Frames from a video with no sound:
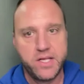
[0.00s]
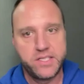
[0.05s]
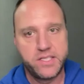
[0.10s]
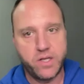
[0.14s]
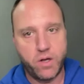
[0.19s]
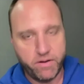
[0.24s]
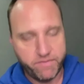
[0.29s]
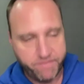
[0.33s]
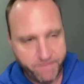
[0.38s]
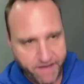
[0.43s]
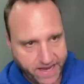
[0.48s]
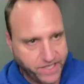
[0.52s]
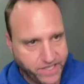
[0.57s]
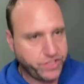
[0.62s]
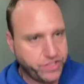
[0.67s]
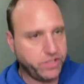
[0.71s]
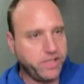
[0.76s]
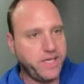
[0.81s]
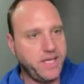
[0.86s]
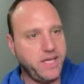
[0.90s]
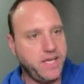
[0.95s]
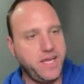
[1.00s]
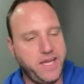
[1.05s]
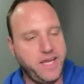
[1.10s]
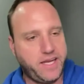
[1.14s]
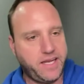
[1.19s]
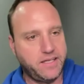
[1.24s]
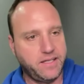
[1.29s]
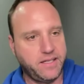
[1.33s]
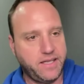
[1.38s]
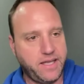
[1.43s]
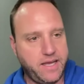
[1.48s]
So eventually he
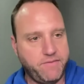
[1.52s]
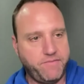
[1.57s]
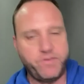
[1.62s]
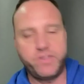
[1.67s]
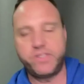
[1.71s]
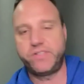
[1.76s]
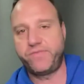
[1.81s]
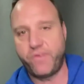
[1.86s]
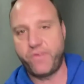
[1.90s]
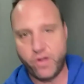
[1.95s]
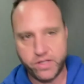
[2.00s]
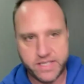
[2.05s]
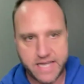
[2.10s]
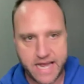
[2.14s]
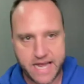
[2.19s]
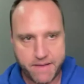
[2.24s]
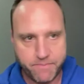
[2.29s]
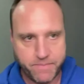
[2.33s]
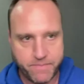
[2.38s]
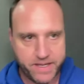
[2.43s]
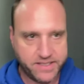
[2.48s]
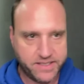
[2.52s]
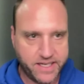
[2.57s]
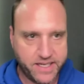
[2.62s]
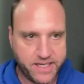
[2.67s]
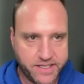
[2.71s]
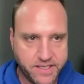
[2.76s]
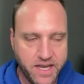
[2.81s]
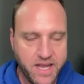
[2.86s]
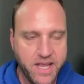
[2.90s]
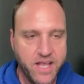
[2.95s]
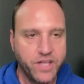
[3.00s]
can leave his full-time
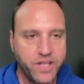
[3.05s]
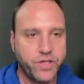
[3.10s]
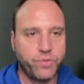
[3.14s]
business.